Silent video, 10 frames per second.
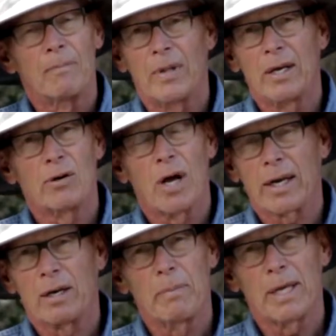then you're
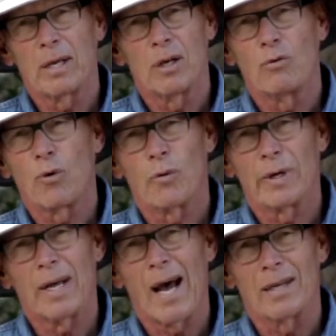not going to make a good
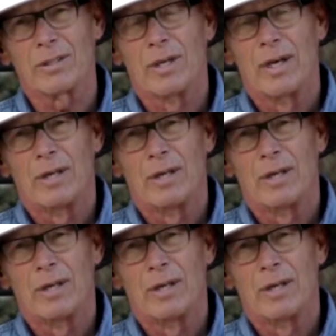forward cast.